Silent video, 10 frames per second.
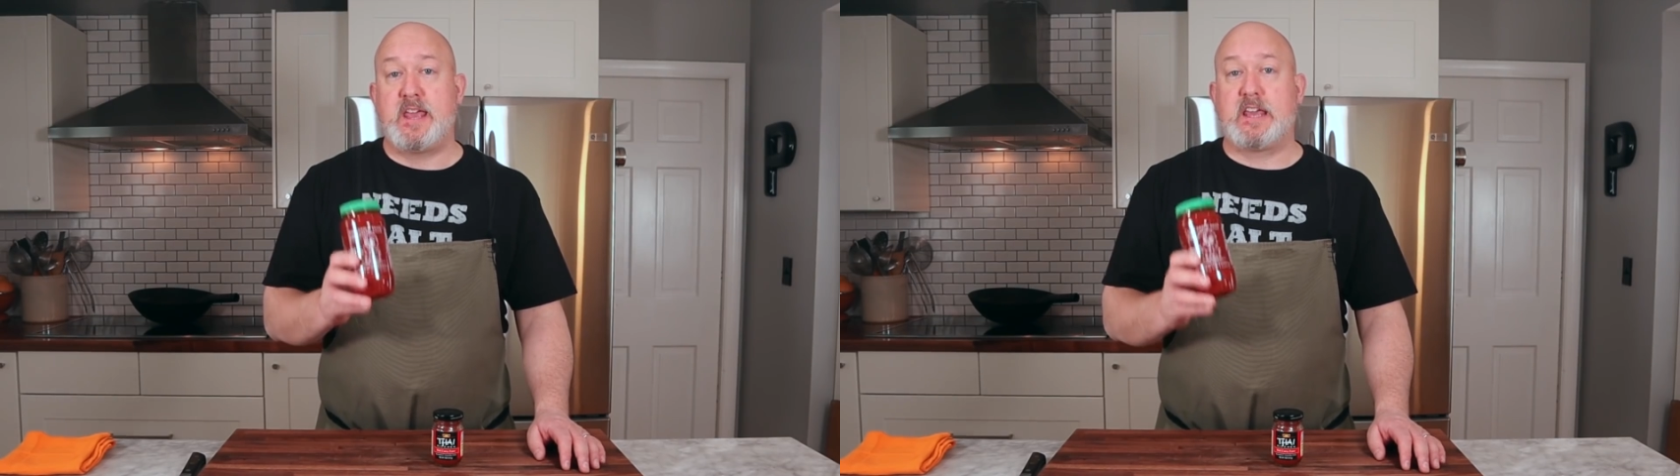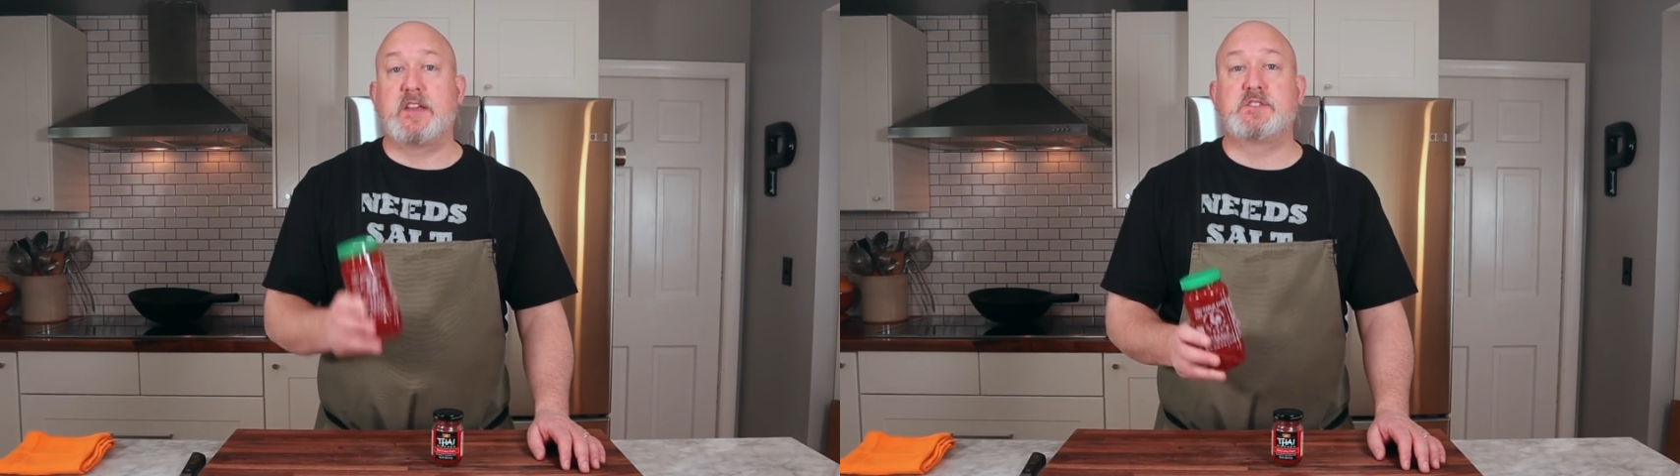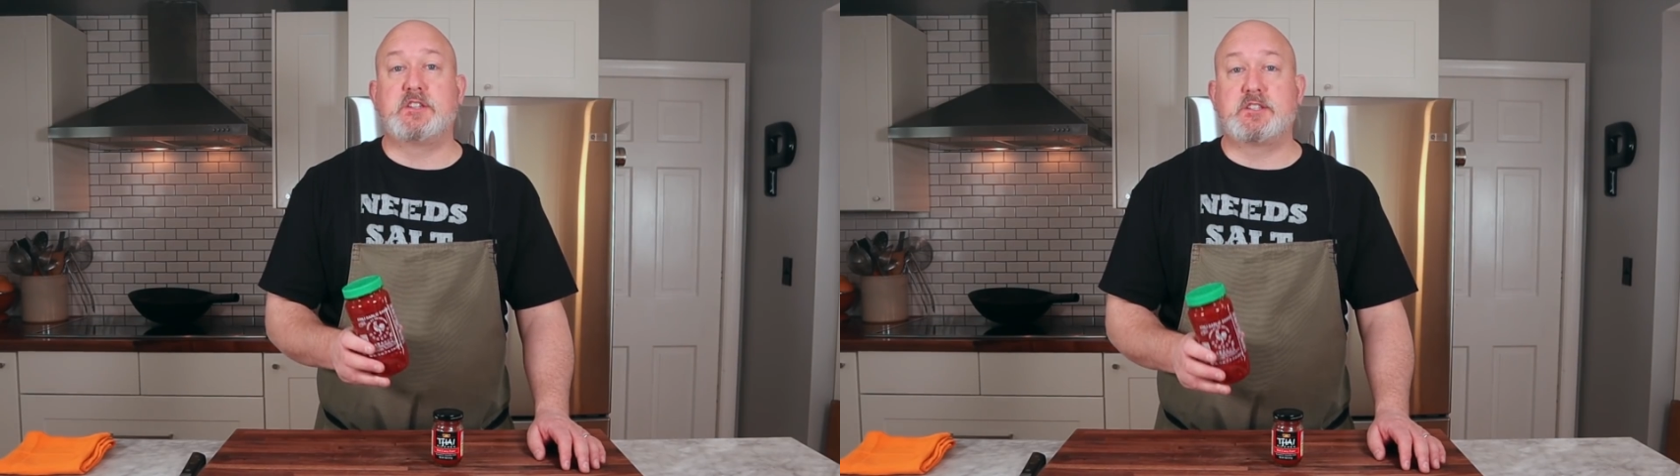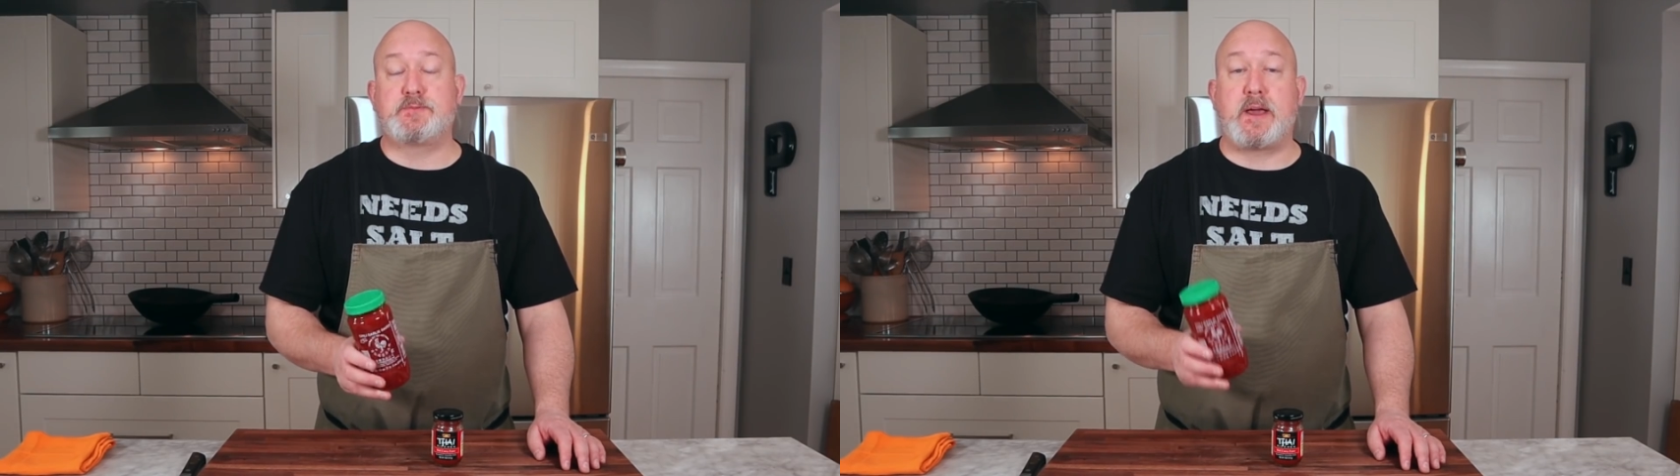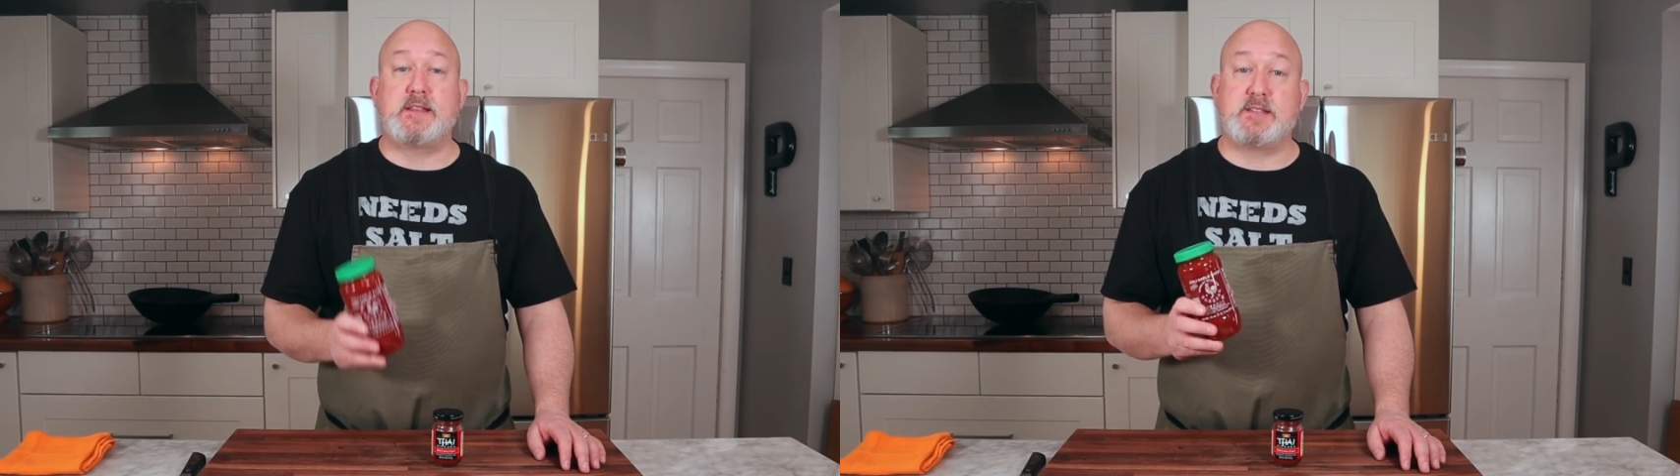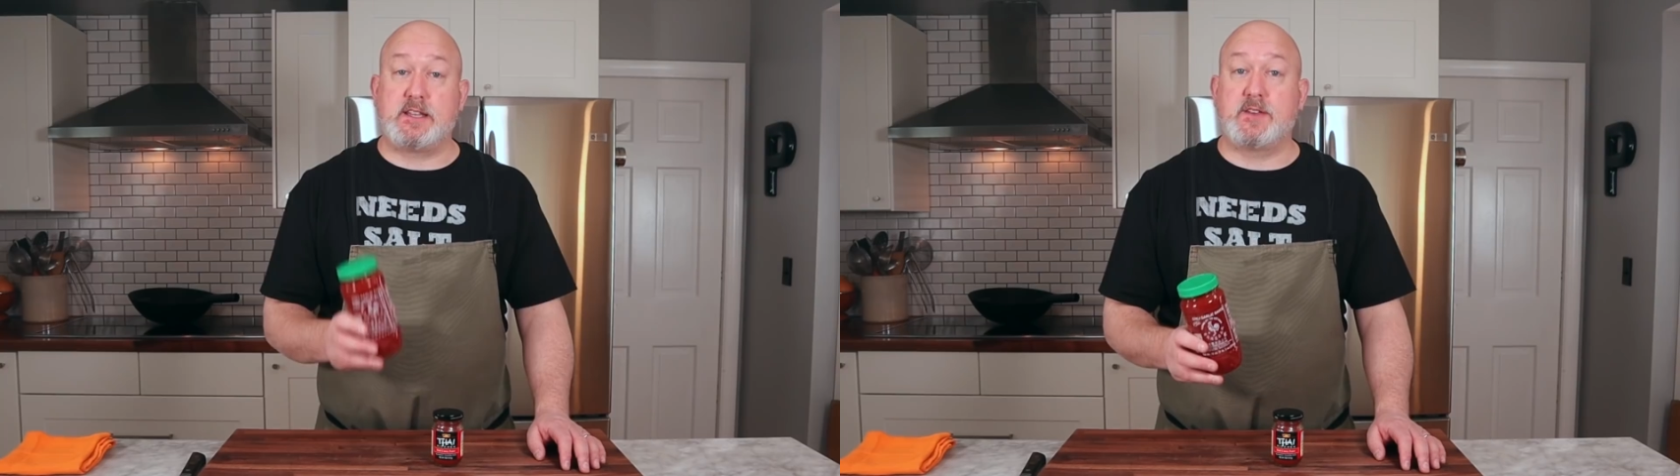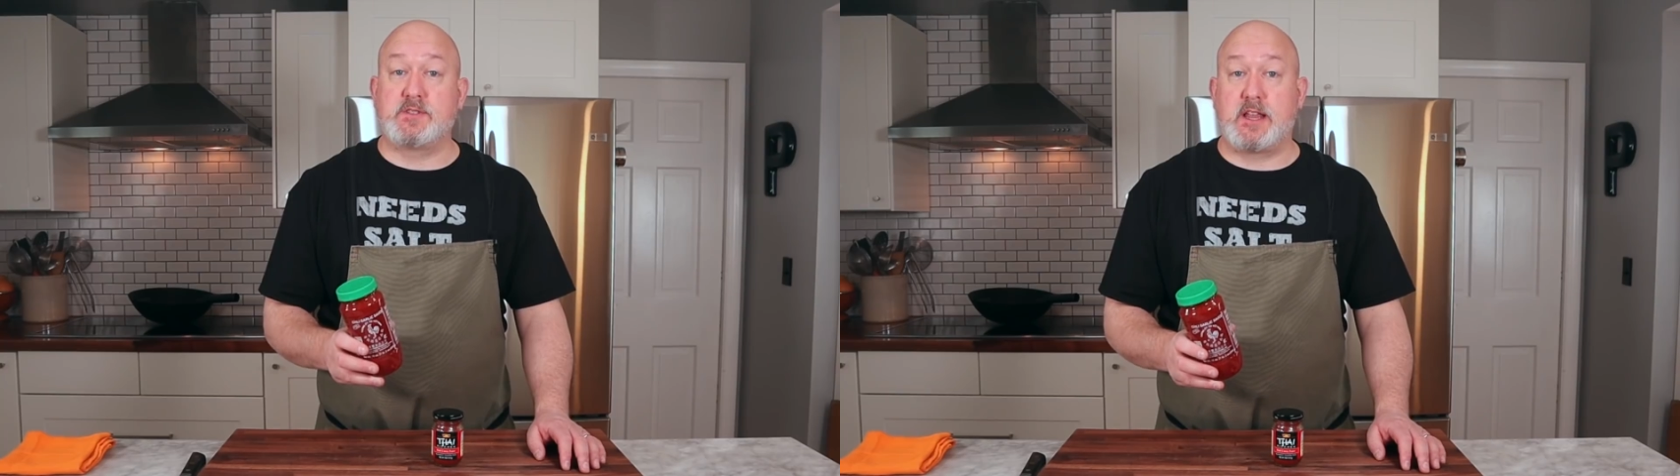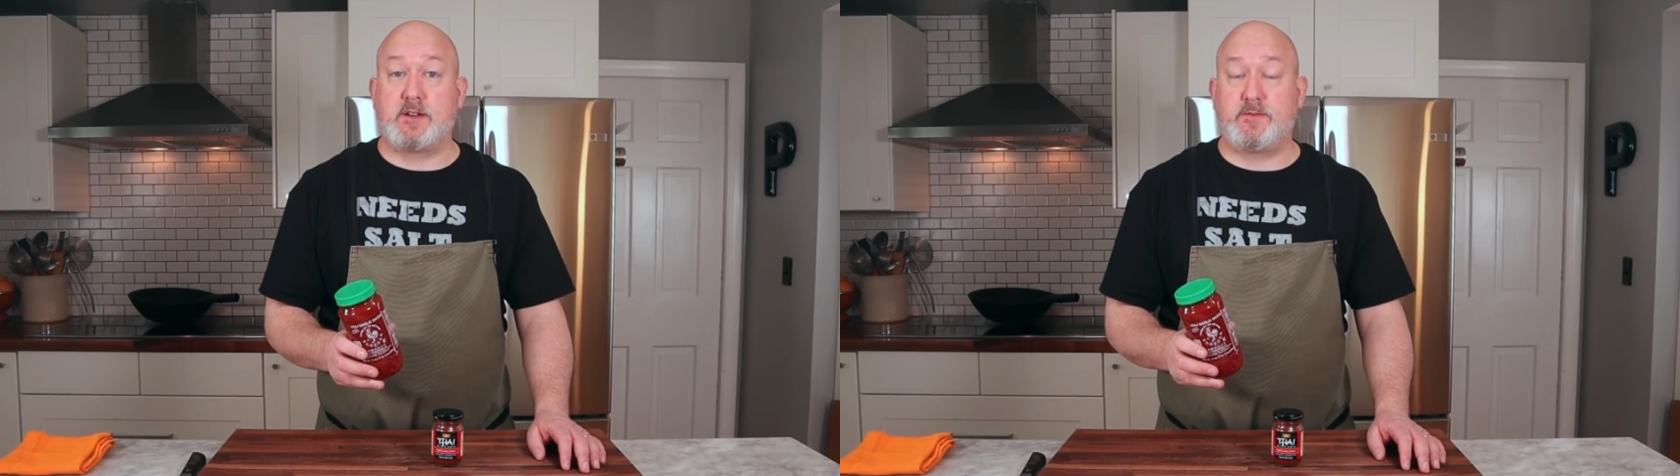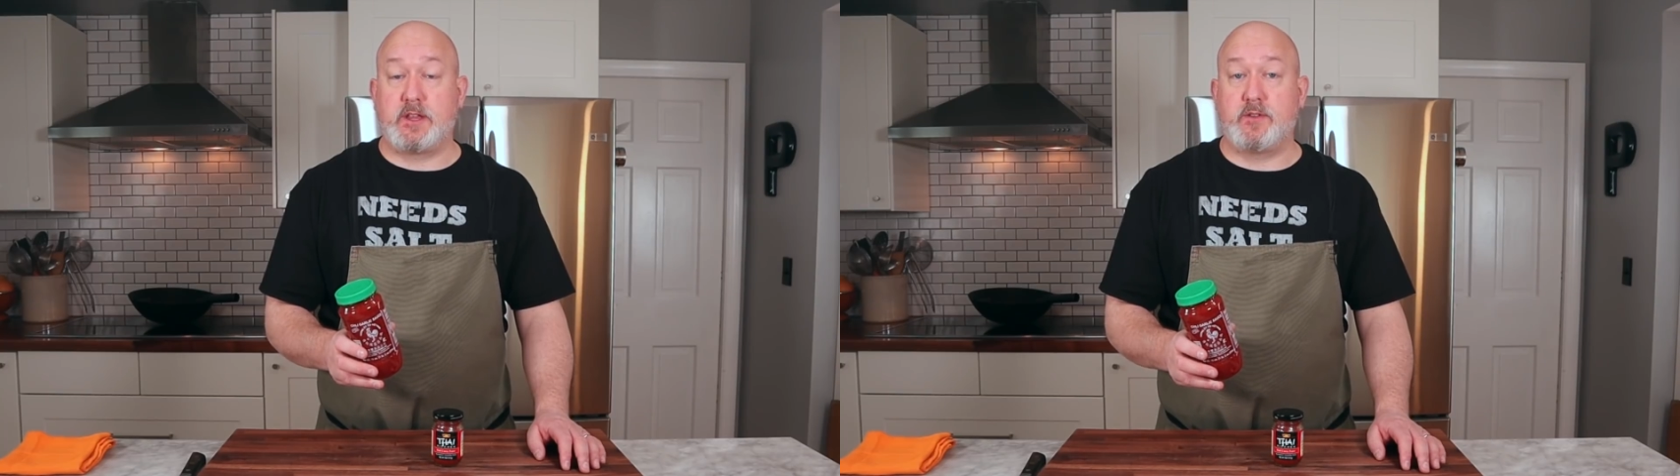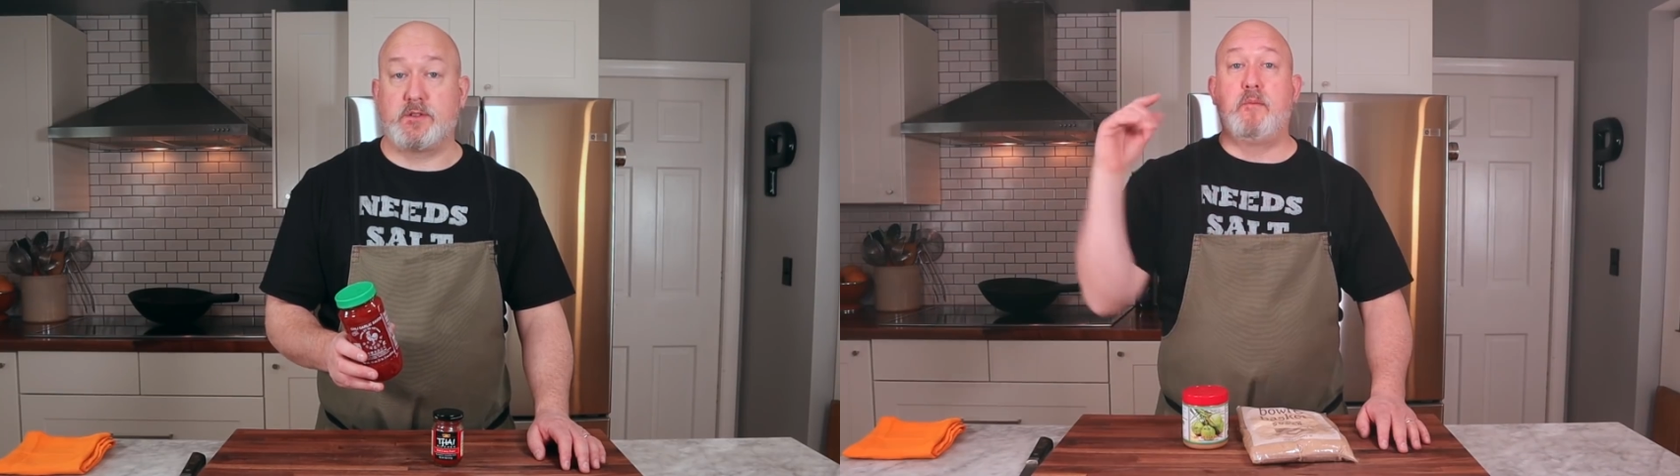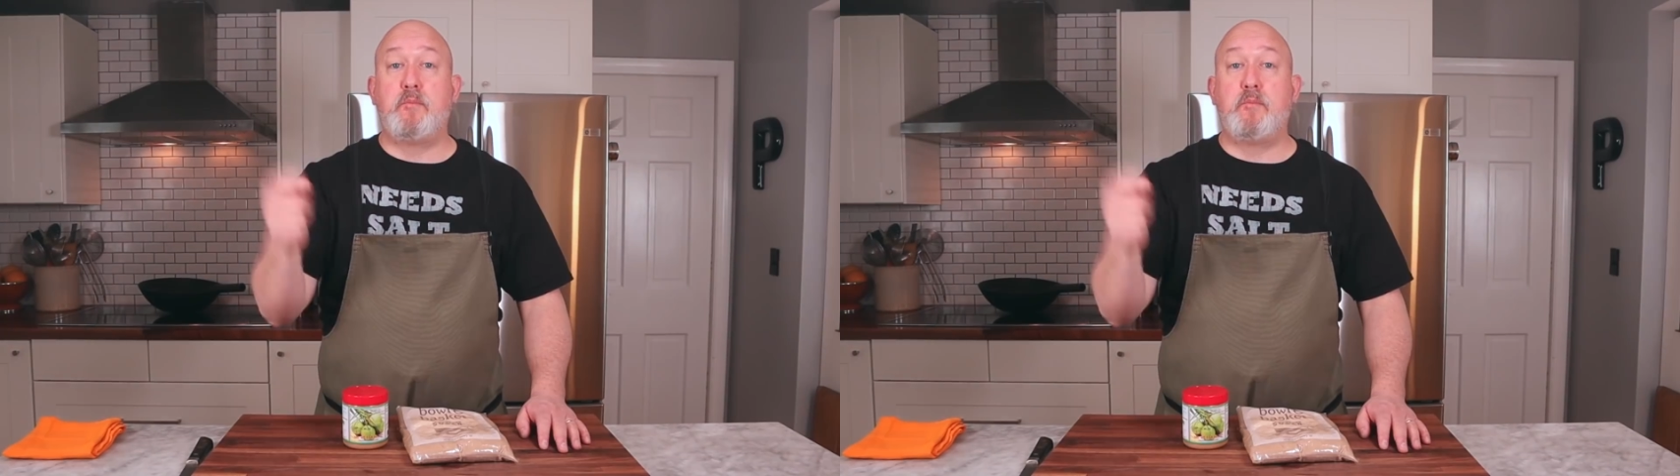It gives a little spice and it gives a lot of flavors.